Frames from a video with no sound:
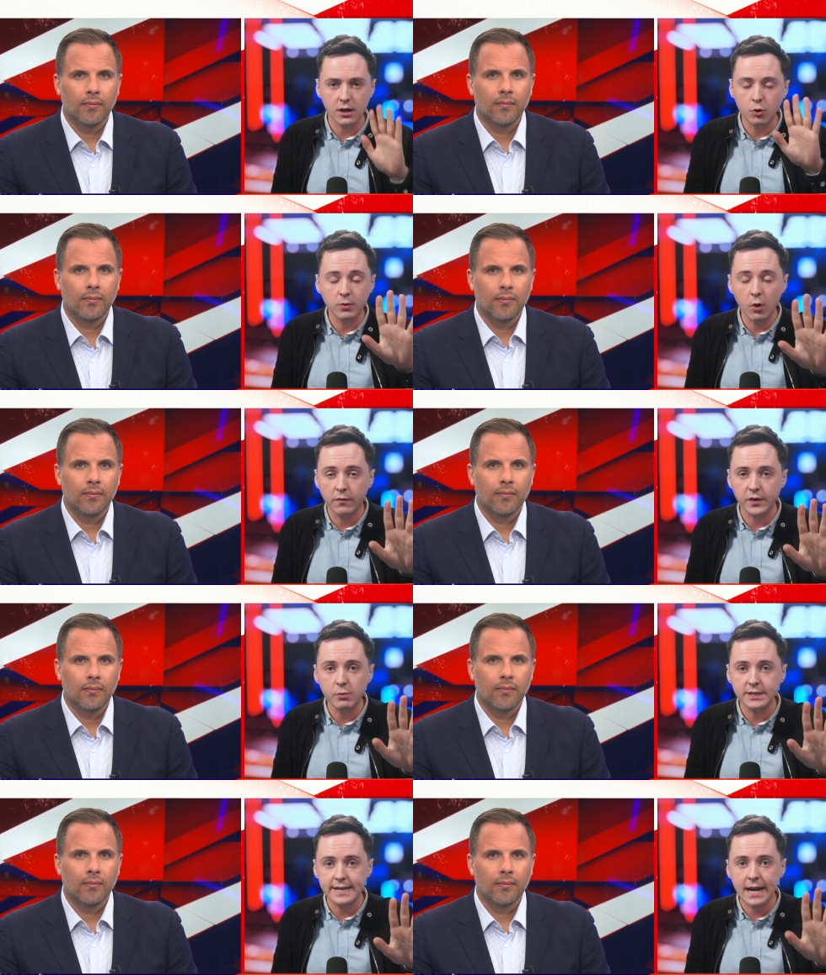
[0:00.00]
Speaker 1: I know your
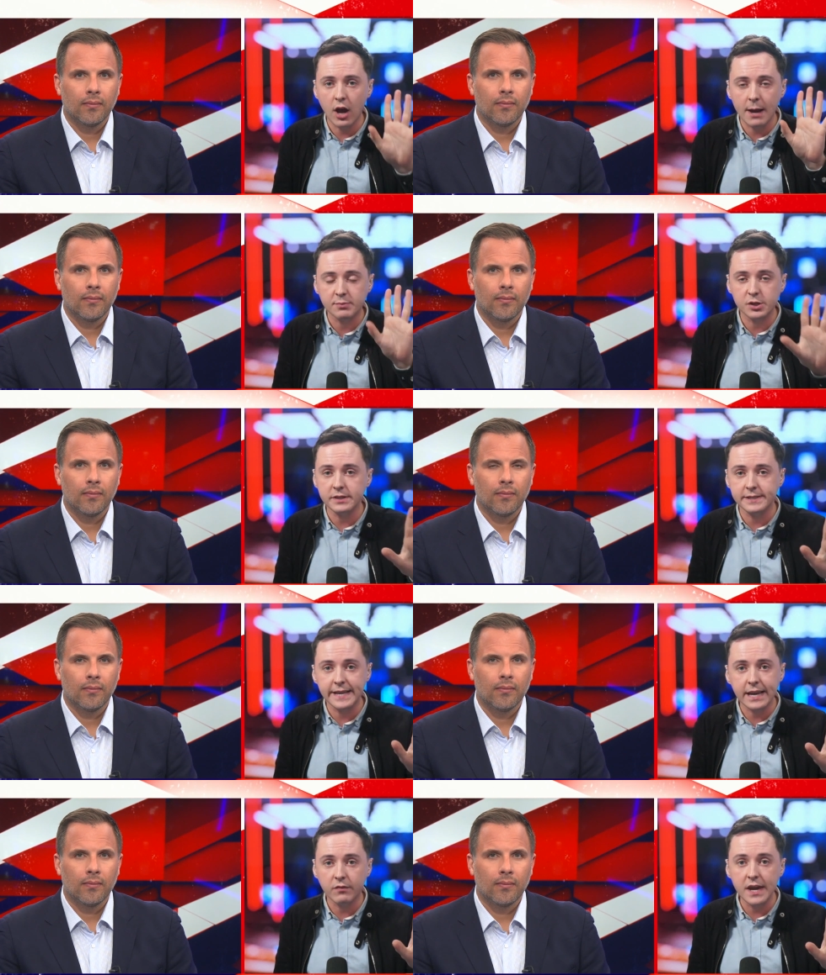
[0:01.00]
viewers, Dan, are absolutely
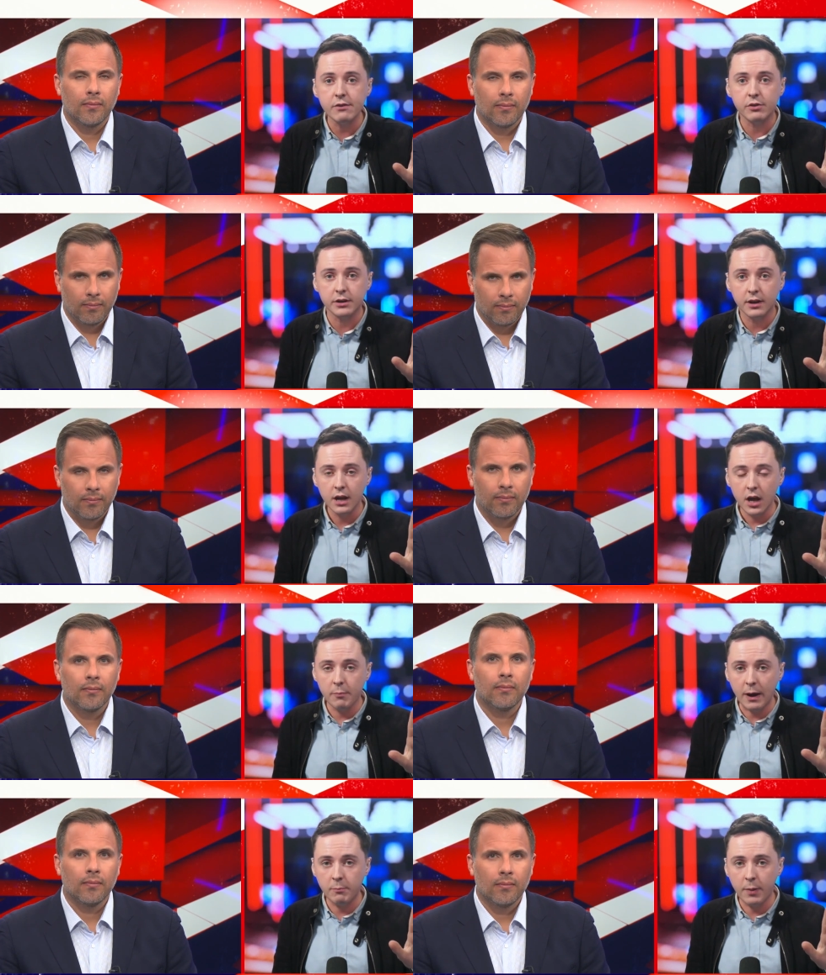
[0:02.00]
sick of hearing
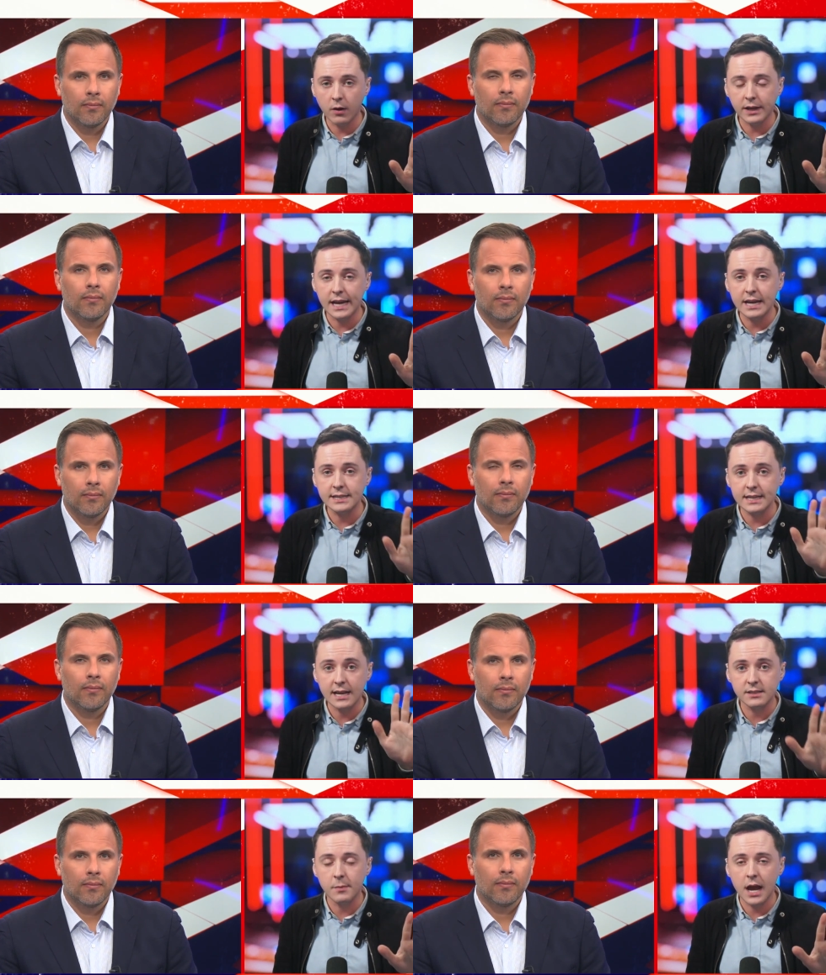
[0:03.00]
about Partygate,
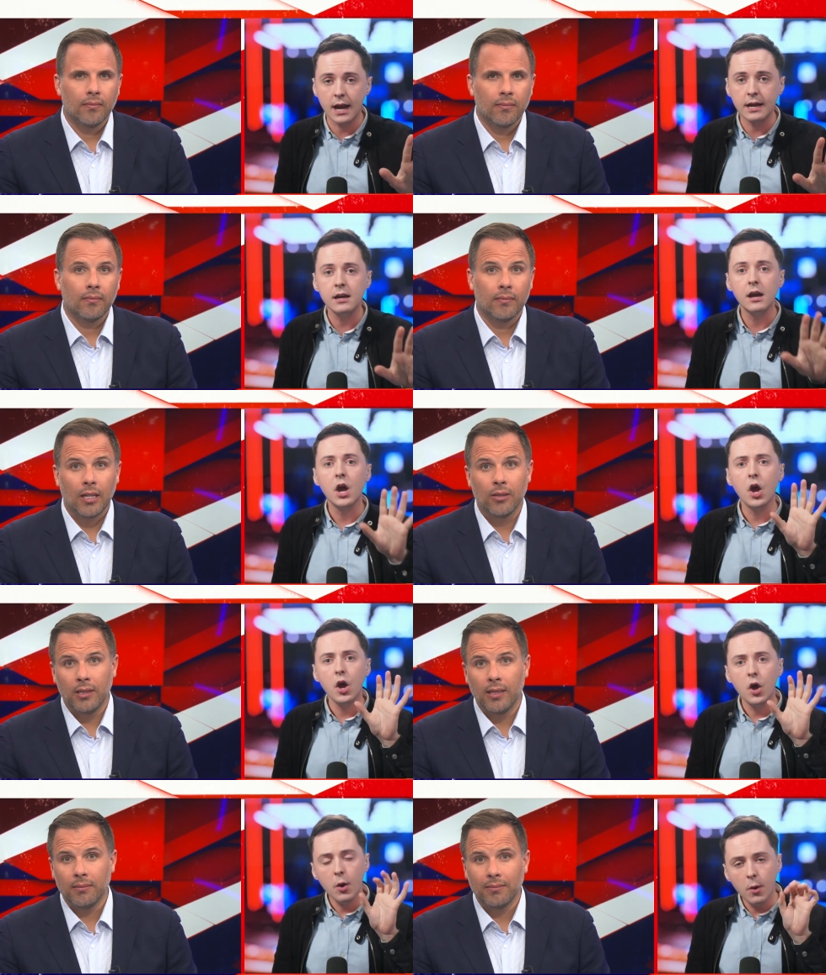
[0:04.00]
as am I.
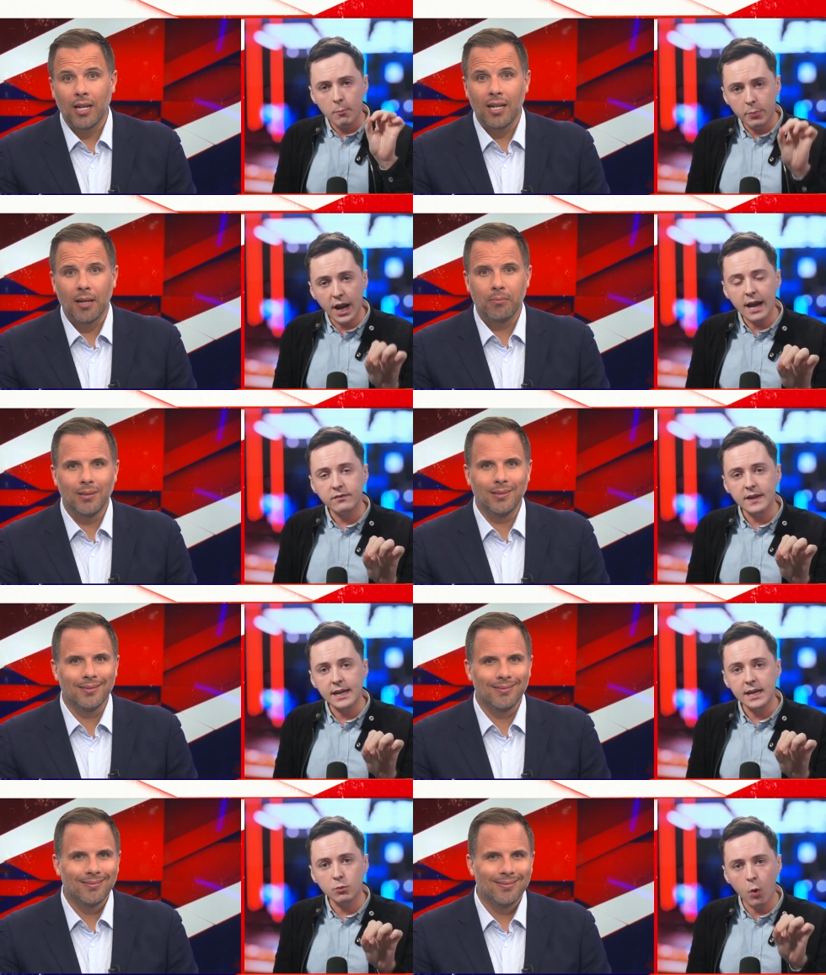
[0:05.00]
But I think
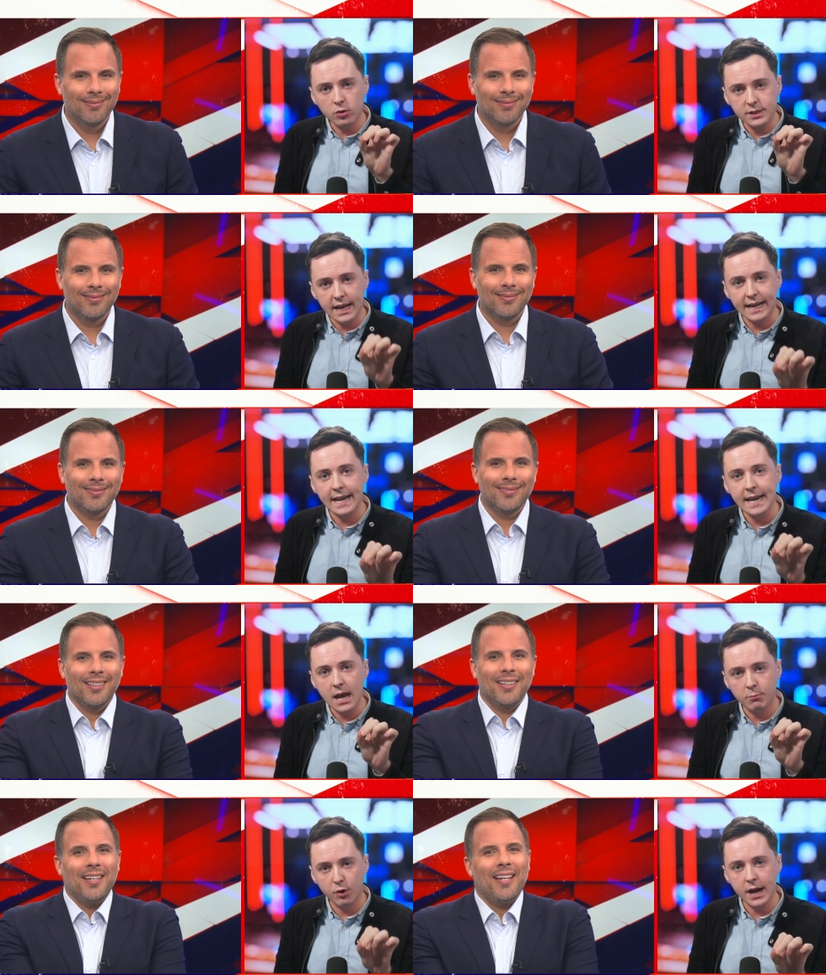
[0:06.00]
he'll
Speaker 2: want a
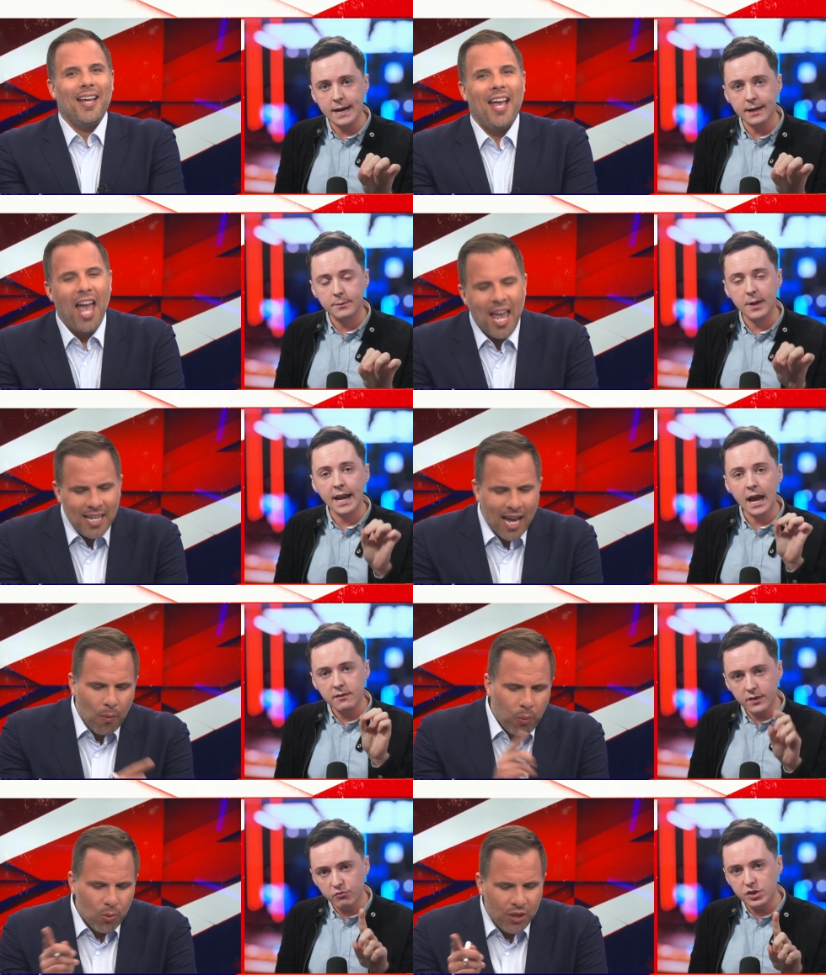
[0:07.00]
clear break. And
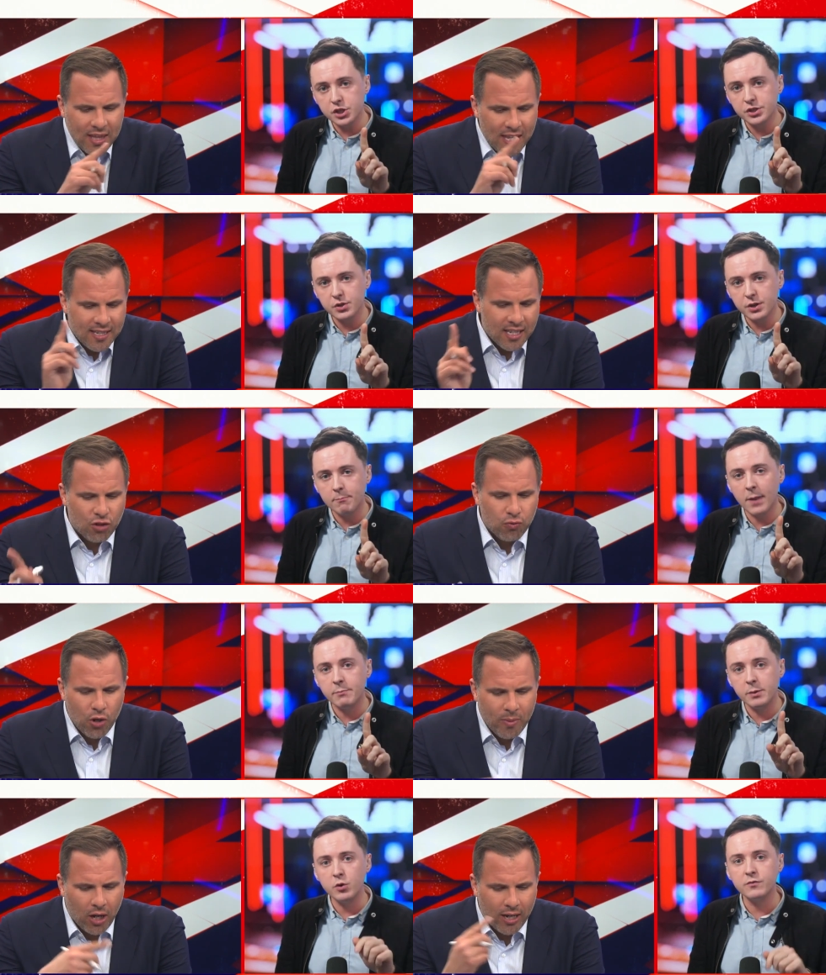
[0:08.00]
yeah, well, there's this
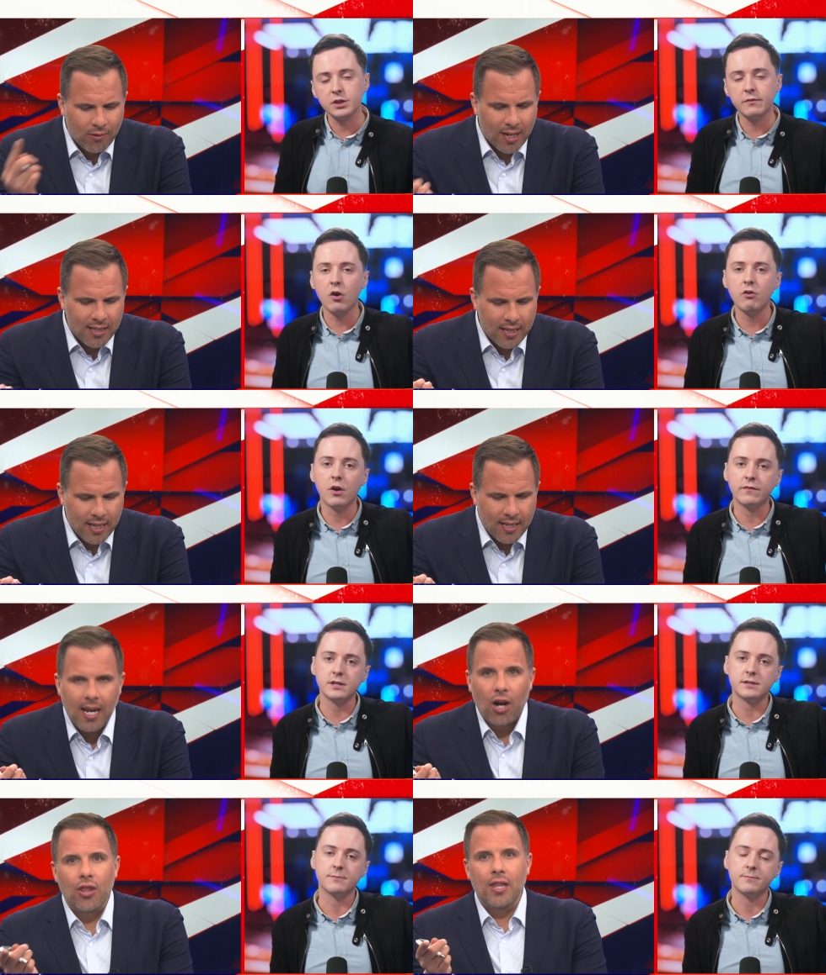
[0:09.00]
rumour going around, isn't there,
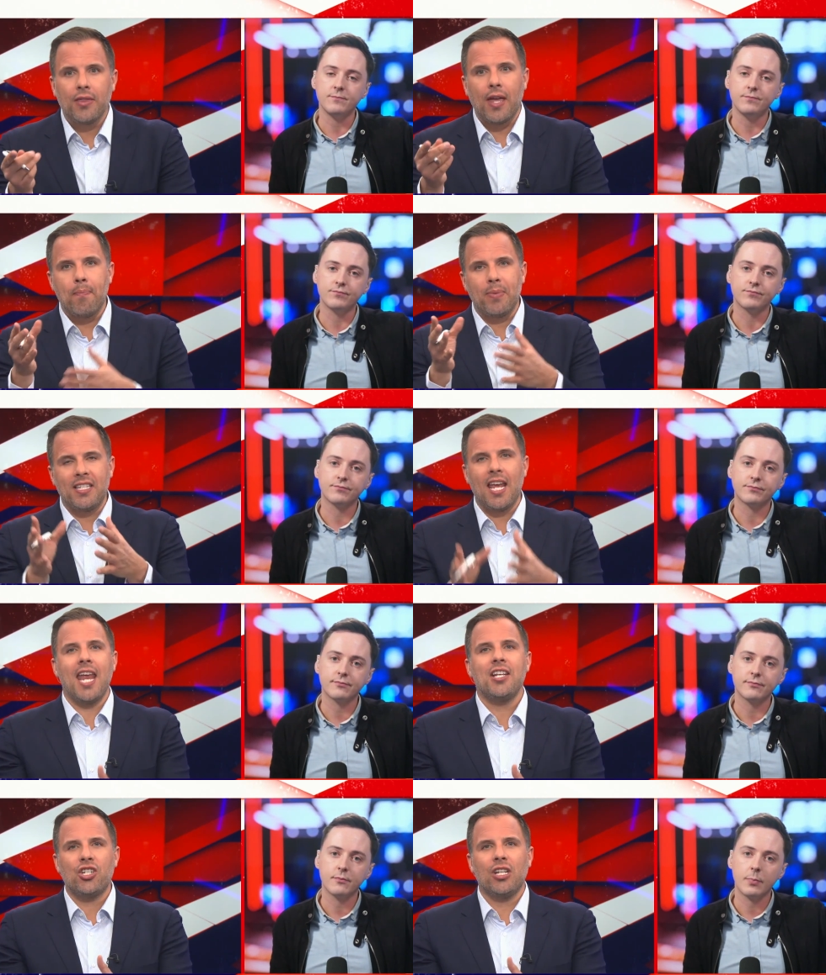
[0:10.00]
Darren, that
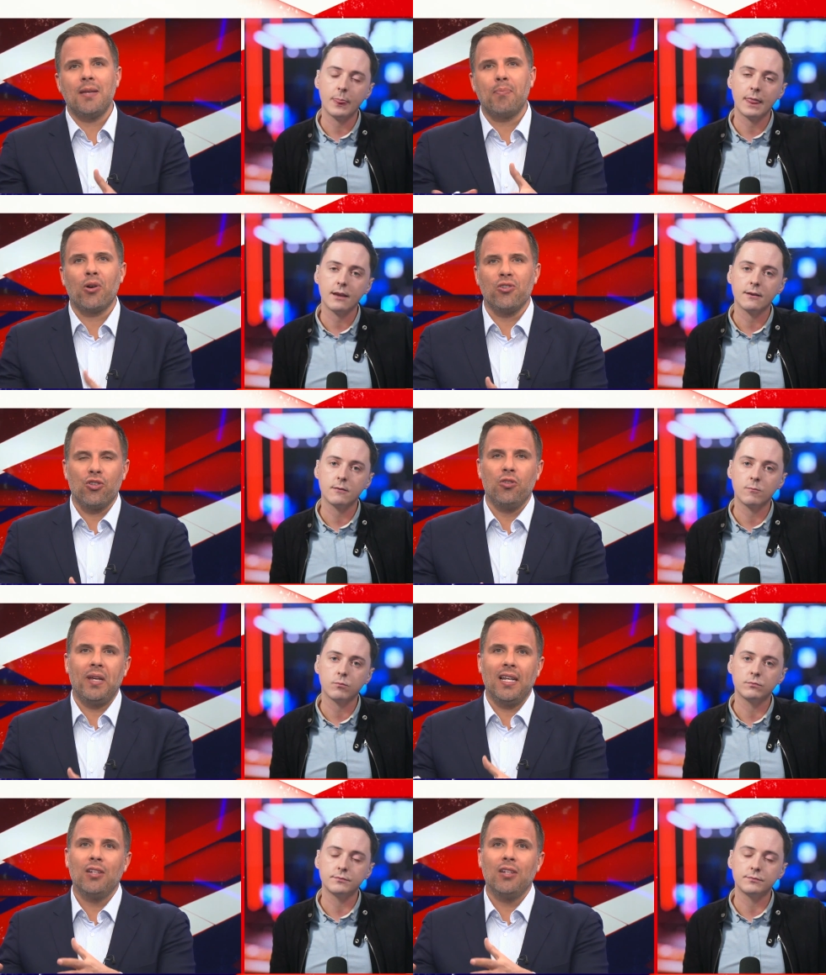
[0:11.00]
potentially Boris could be a